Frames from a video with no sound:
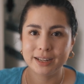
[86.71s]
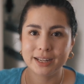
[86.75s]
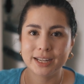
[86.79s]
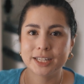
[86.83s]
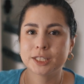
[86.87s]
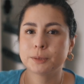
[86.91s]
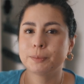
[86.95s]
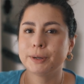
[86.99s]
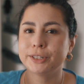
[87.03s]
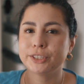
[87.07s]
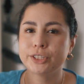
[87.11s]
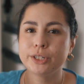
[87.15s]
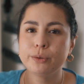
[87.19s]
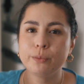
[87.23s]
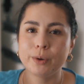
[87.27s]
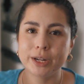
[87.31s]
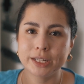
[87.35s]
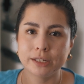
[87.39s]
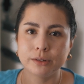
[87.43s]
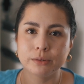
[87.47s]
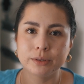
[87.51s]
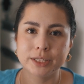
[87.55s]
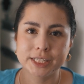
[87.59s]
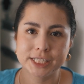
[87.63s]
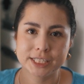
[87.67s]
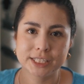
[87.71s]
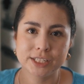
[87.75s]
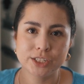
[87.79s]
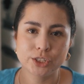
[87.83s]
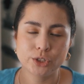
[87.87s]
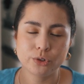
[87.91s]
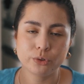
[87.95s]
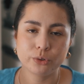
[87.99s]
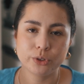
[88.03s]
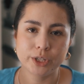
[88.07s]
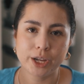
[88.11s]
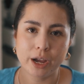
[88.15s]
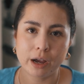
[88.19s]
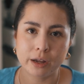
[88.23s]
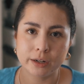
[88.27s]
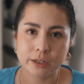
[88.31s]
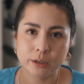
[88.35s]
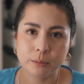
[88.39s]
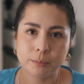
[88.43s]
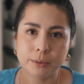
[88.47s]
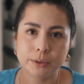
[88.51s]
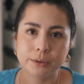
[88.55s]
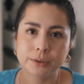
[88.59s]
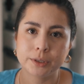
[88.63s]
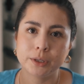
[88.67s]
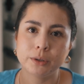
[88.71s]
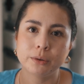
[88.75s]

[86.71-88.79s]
Especially when you listen to the audiobook,